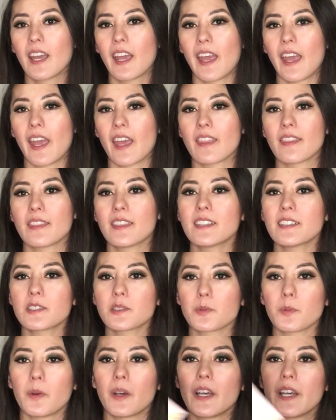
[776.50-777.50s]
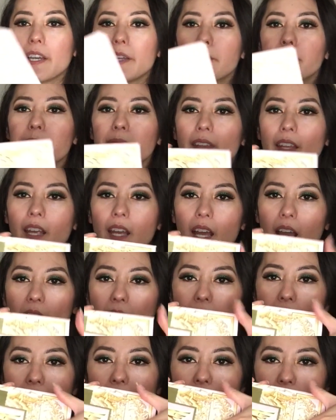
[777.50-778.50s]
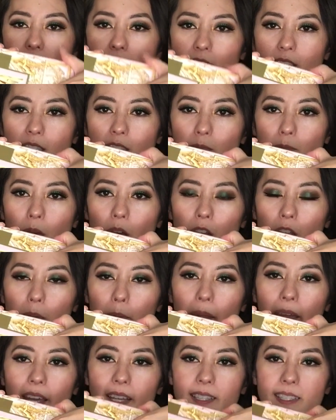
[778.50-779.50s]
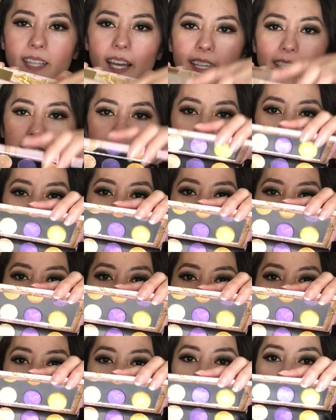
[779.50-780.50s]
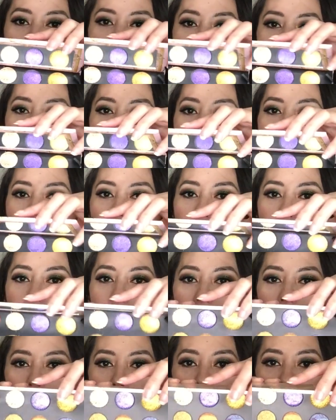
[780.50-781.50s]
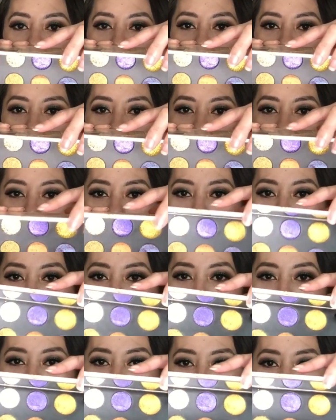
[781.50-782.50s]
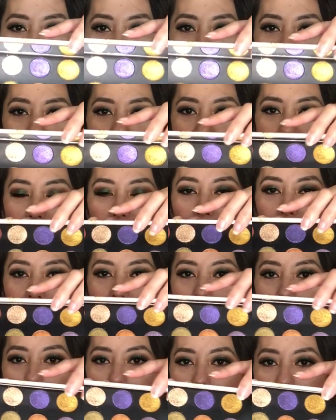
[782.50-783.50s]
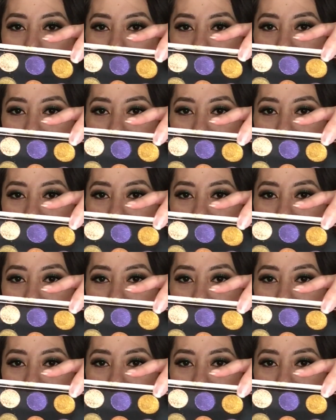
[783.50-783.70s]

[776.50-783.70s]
and this one has smaller pan sizes, but there's just a bigger range in there.